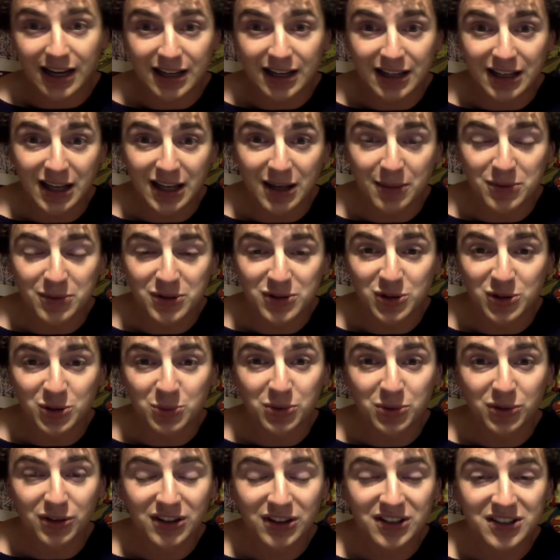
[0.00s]
I am
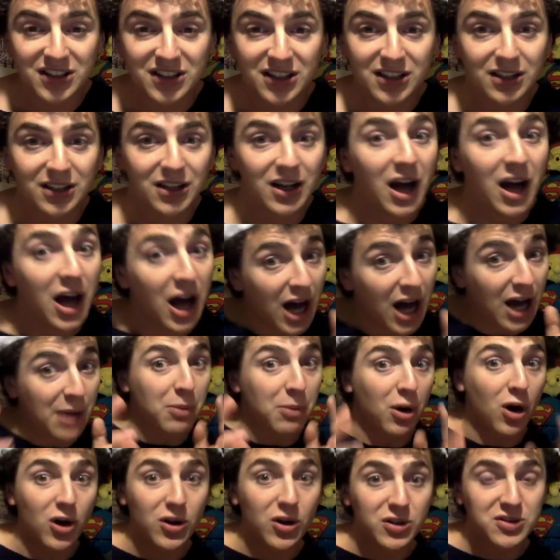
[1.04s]
super excited. I'm
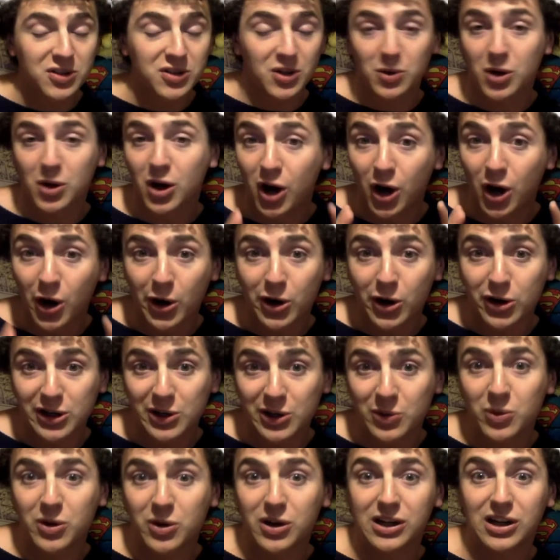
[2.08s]
also hard
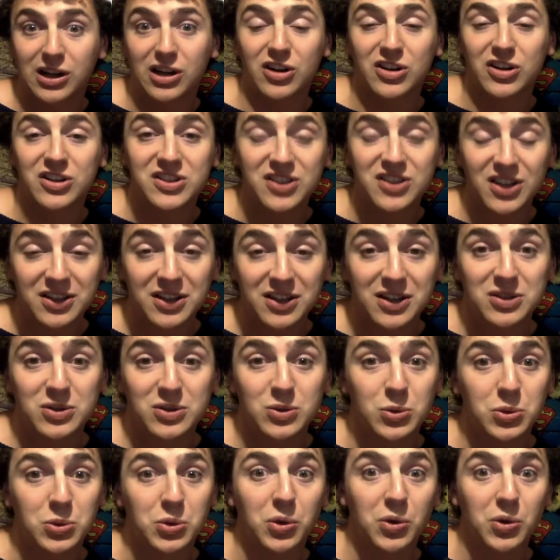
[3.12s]
at work on our Sunday
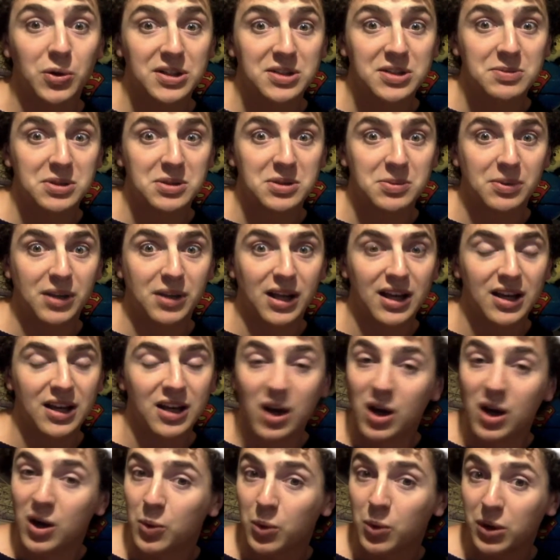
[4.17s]
school Christmas play.
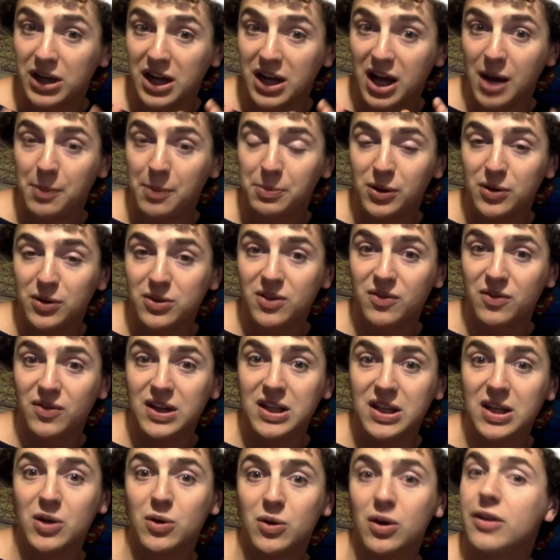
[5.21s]
We're going to upload the
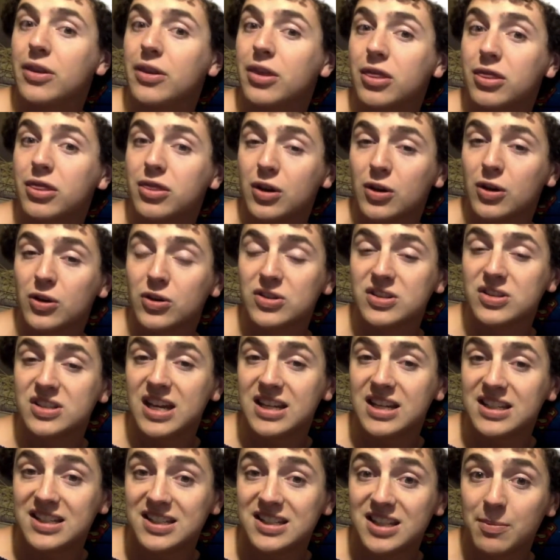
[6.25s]
video on
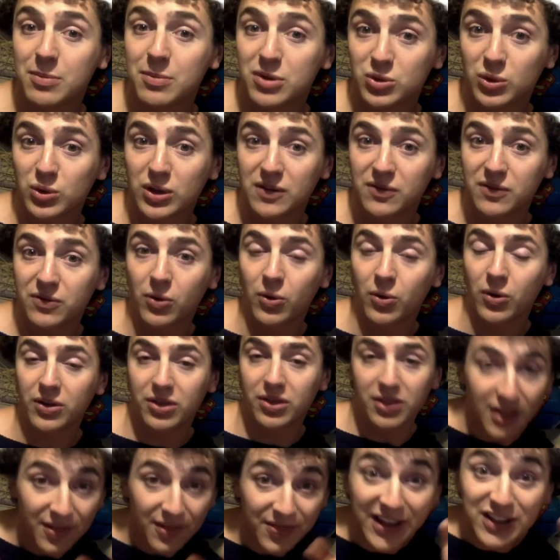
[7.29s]
Thursday, December twenty-fourth.
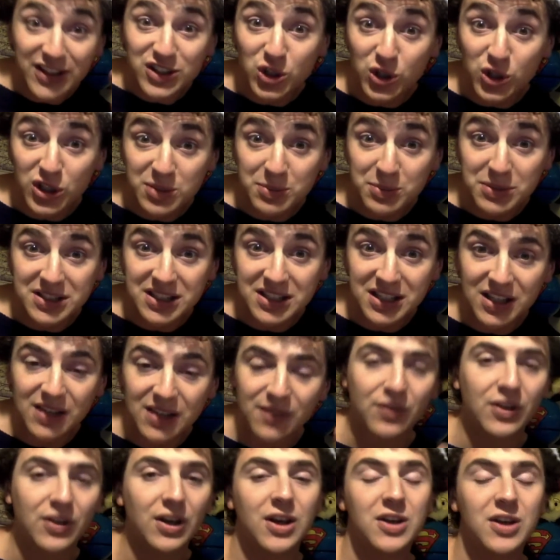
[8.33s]
That's Christmas
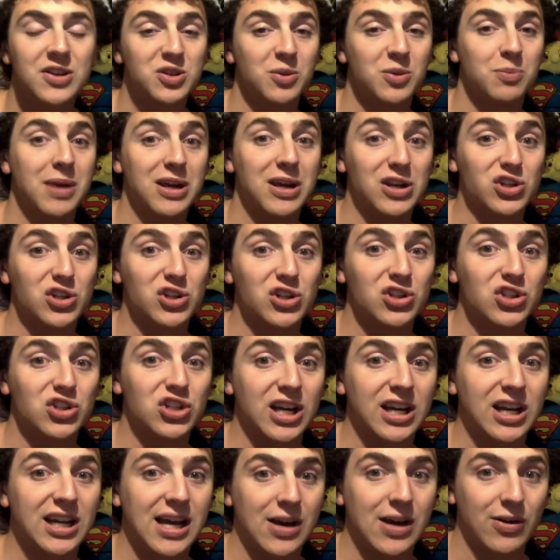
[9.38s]
Eve, so make sure you
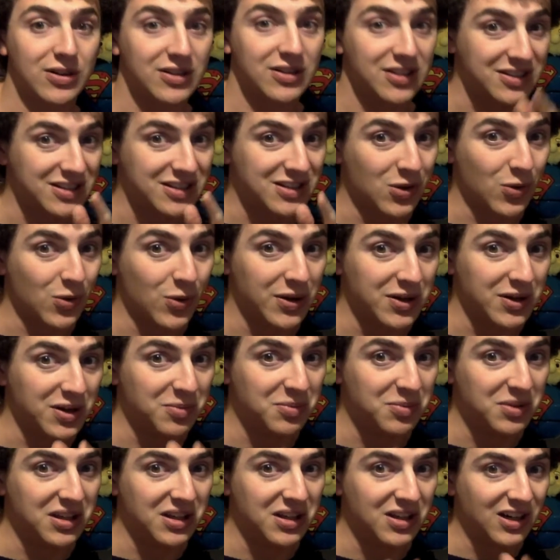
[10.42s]
check it out because it's going to
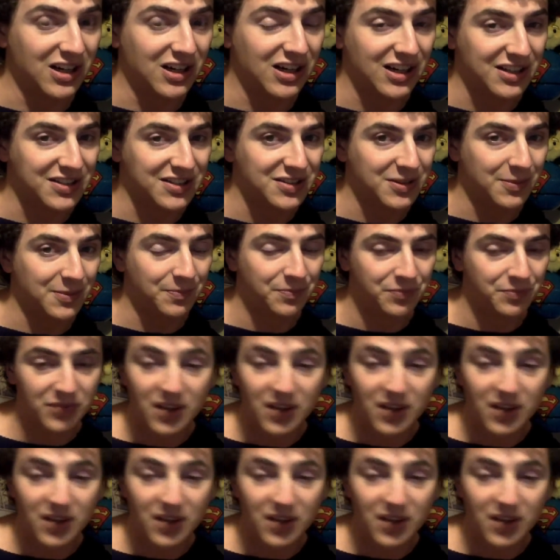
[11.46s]
be awesome.